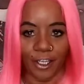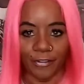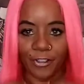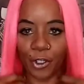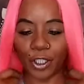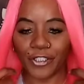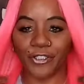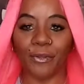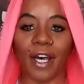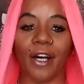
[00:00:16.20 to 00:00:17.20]
of course,
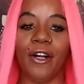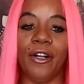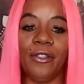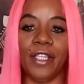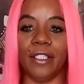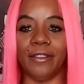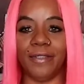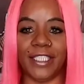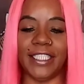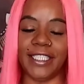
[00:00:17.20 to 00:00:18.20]
you all know
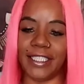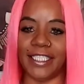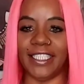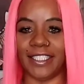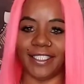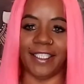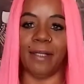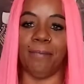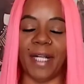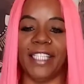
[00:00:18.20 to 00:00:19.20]
this is the
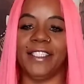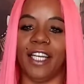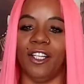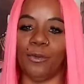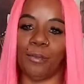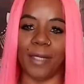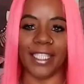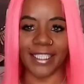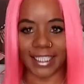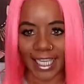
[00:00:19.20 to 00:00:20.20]
month of
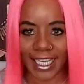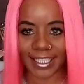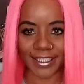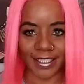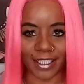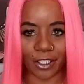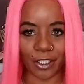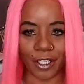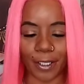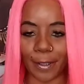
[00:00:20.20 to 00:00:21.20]
breast
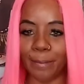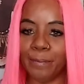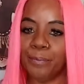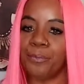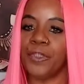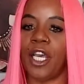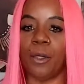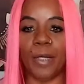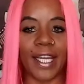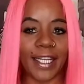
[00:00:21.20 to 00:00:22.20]
cancer
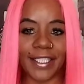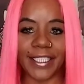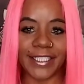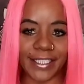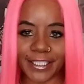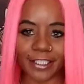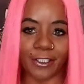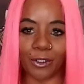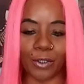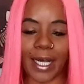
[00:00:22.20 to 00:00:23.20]
awareness.
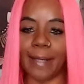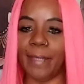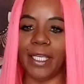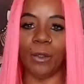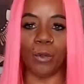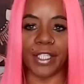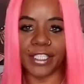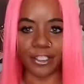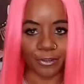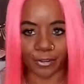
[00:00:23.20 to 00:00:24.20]
So, I mean, what are
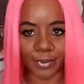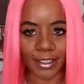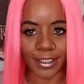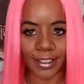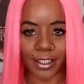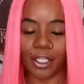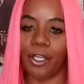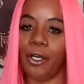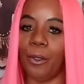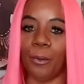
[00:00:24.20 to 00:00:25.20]
you doing?
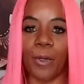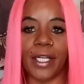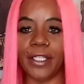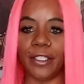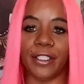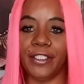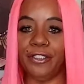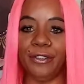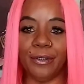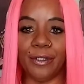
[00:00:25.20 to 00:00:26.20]
What are
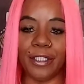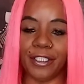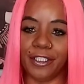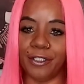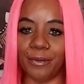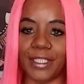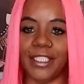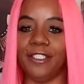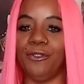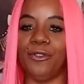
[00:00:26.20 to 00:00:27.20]
you
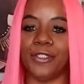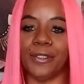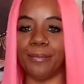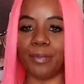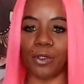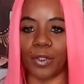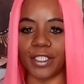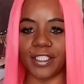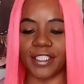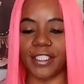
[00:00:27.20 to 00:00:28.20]
doing to
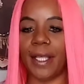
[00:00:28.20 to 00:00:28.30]
support